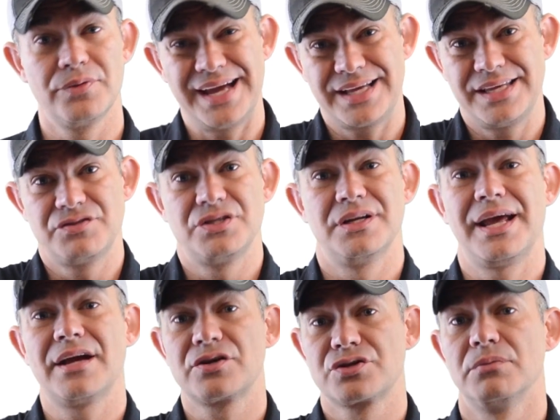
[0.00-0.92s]
That gives you an
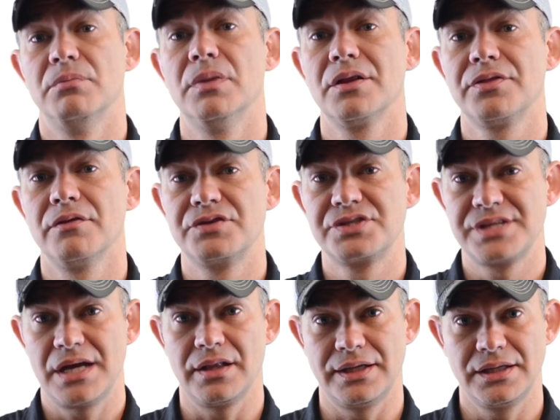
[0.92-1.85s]
extra month of
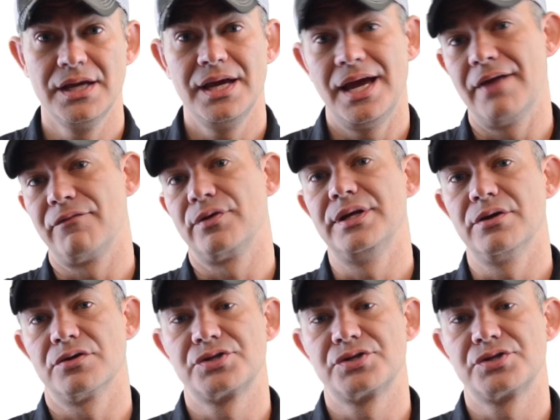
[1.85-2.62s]
selling every year.